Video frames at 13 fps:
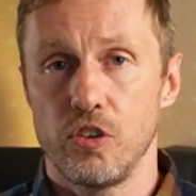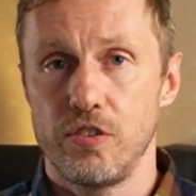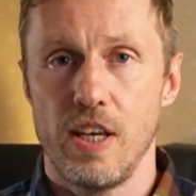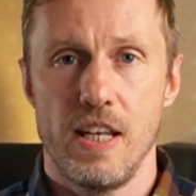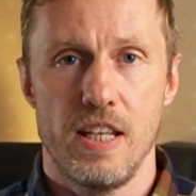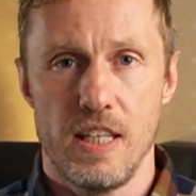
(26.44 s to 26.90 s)

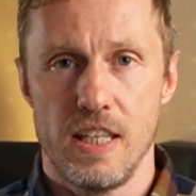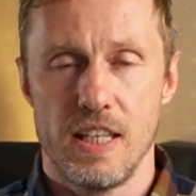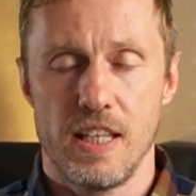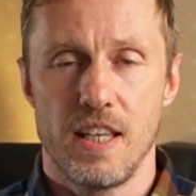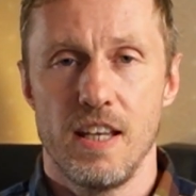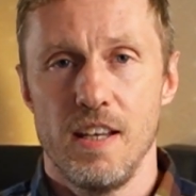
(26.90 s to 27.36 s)

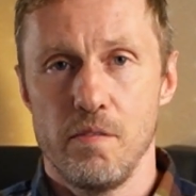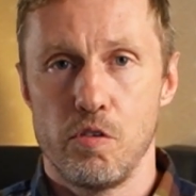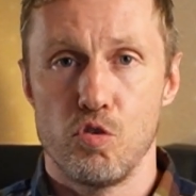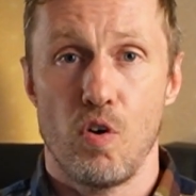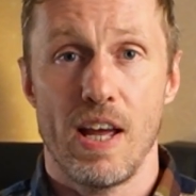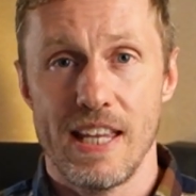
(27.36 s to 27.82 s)
technique
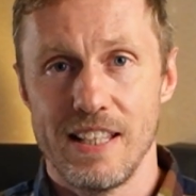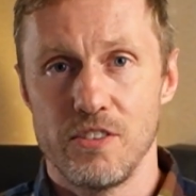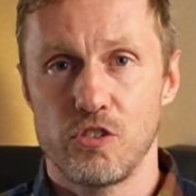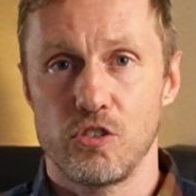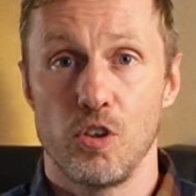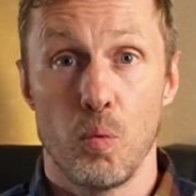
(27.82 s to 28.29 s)
for writing
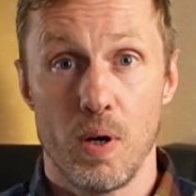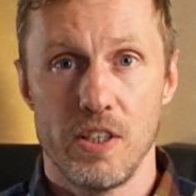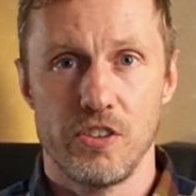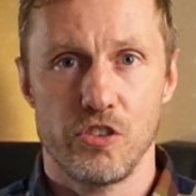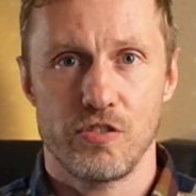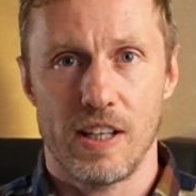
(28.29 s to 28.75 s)

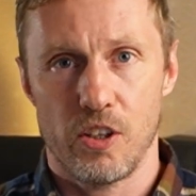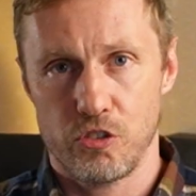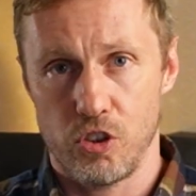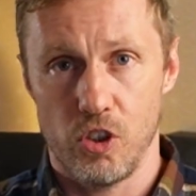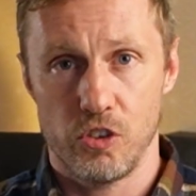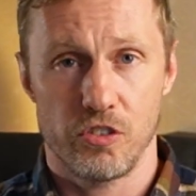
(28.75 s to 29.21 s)
Oasis style
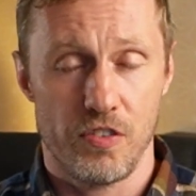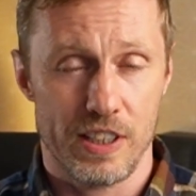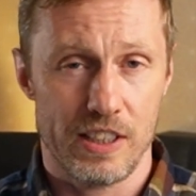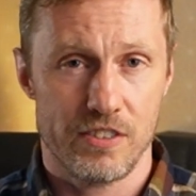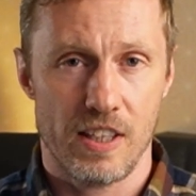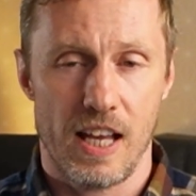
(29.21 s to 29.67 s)
songs on the
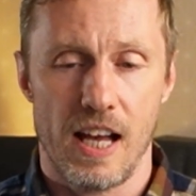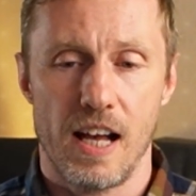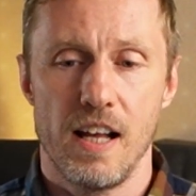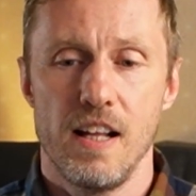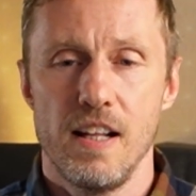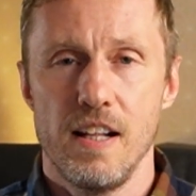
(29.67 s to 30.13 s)

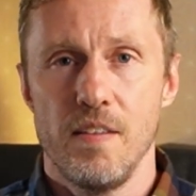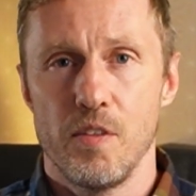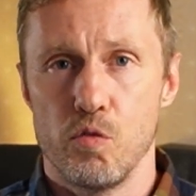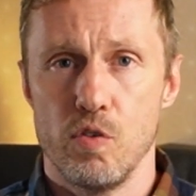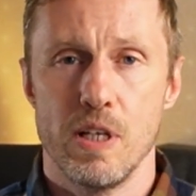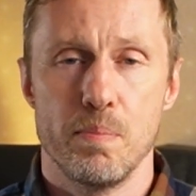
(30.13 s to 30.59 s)
guitar
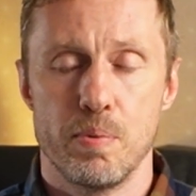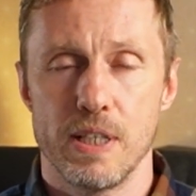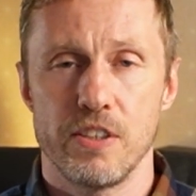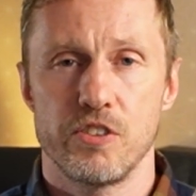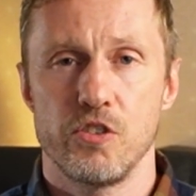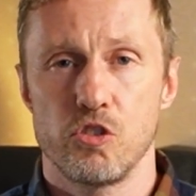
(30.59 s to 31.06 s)
that really
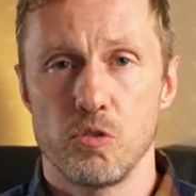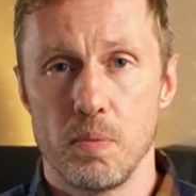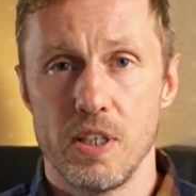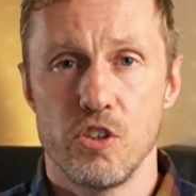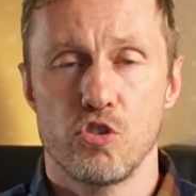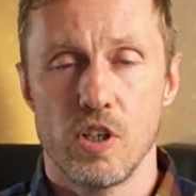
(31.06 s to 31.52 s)
brings in some
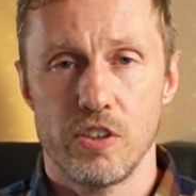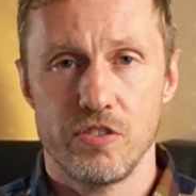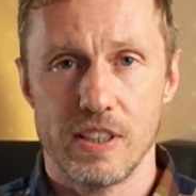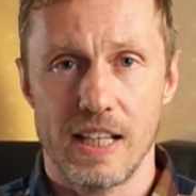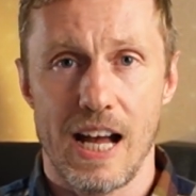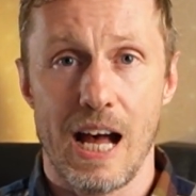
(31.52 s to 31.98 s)

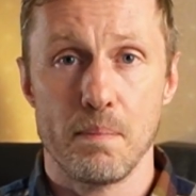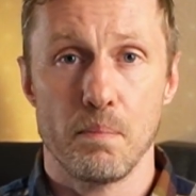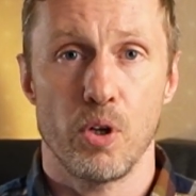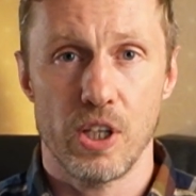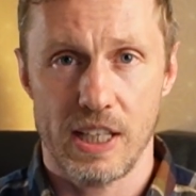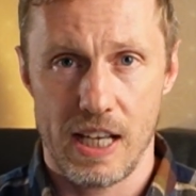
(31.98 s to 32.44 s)
interesting
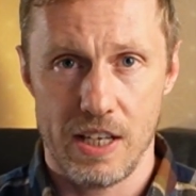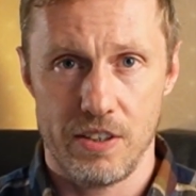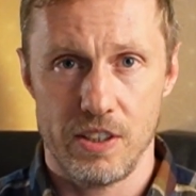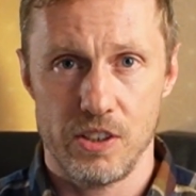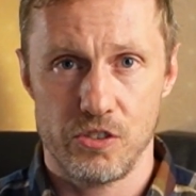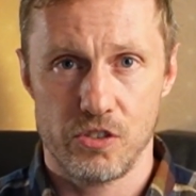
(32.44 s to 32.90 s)
harmonic
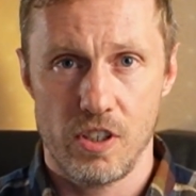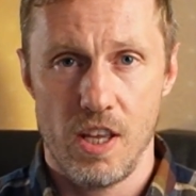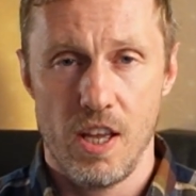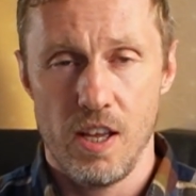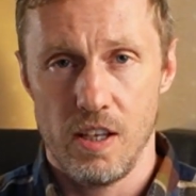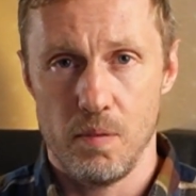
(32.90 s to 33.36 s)
ideas
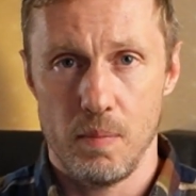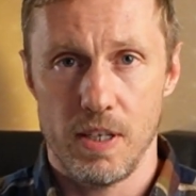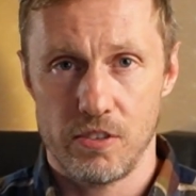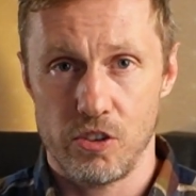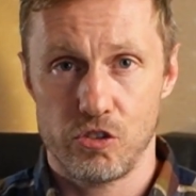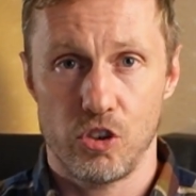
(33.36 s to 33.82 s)
and
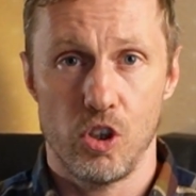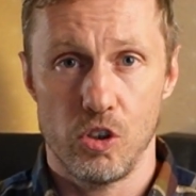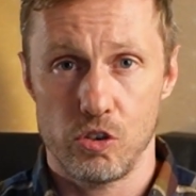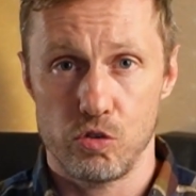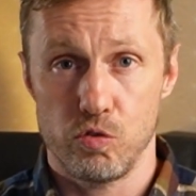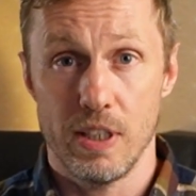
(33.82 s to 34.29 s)
makes the
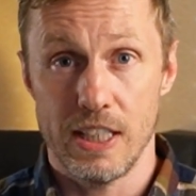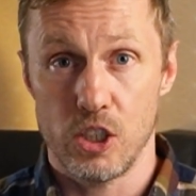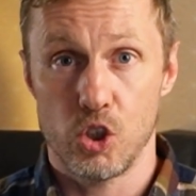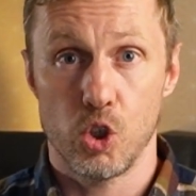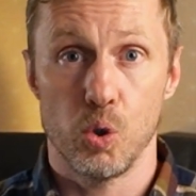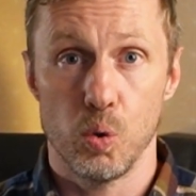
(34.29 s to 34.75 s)
songs really
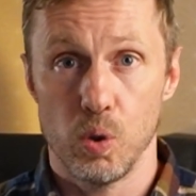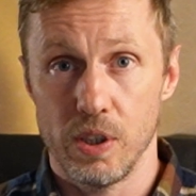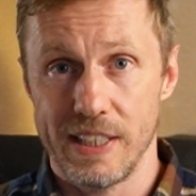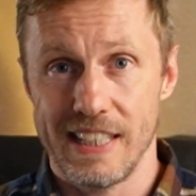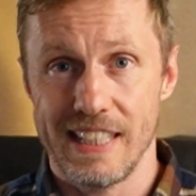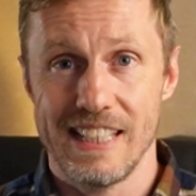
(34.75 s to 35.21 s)
cool
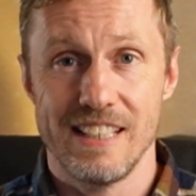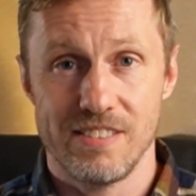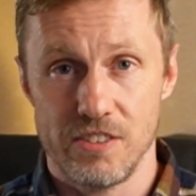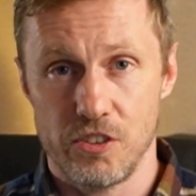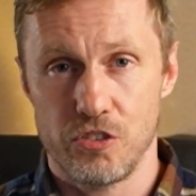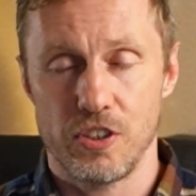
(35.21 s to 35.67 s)
and
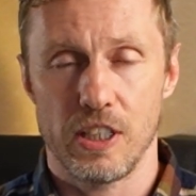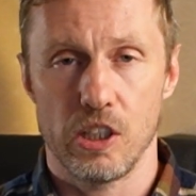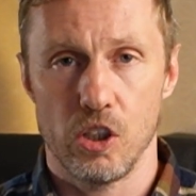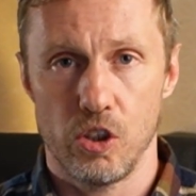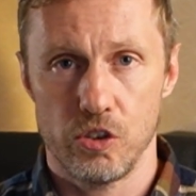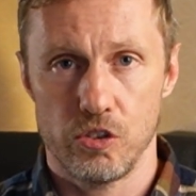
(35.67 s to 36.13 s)
easy to sing
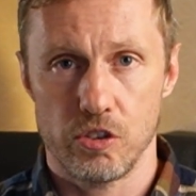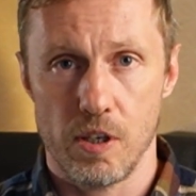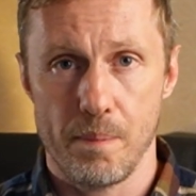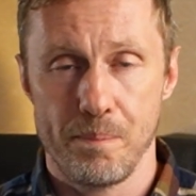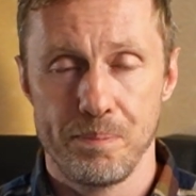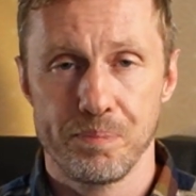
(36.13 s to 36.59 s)
along to.
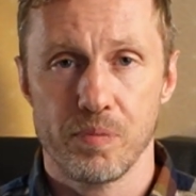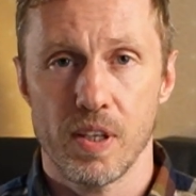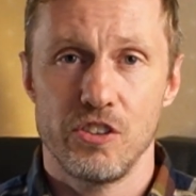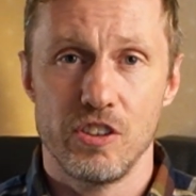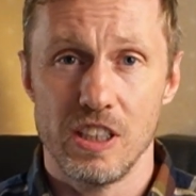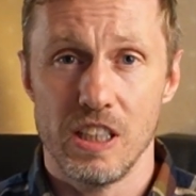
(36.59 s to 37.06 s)

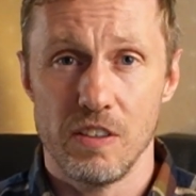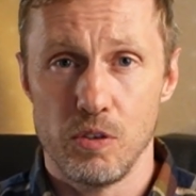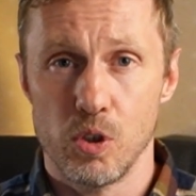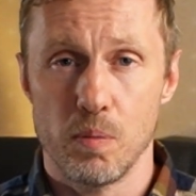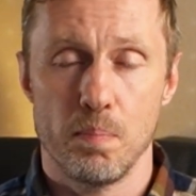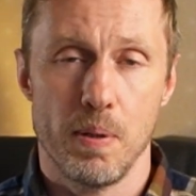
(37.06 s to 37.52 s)
See if
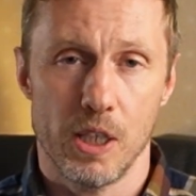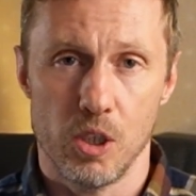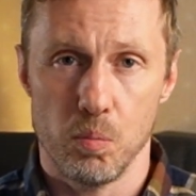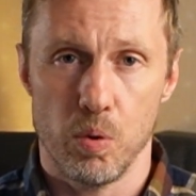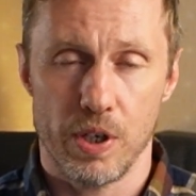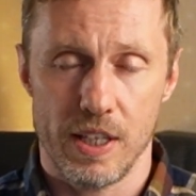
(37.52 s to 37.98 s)
you can pick
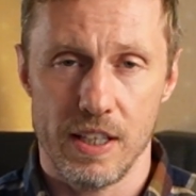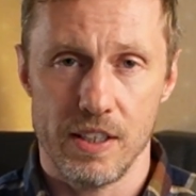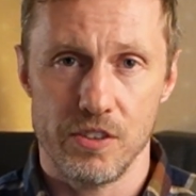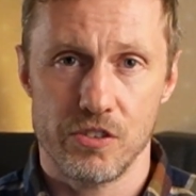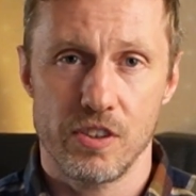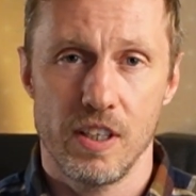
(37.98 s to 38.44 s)
up what it
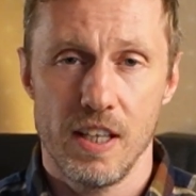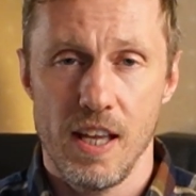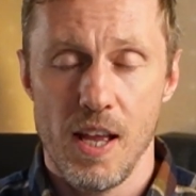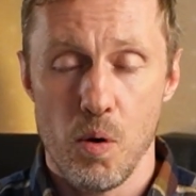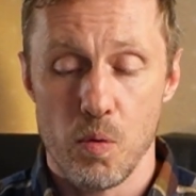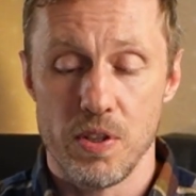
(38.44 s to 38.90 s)
is
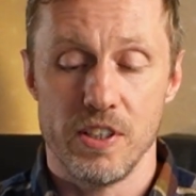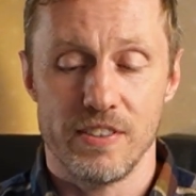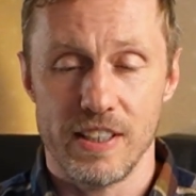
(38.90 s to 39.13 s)
with these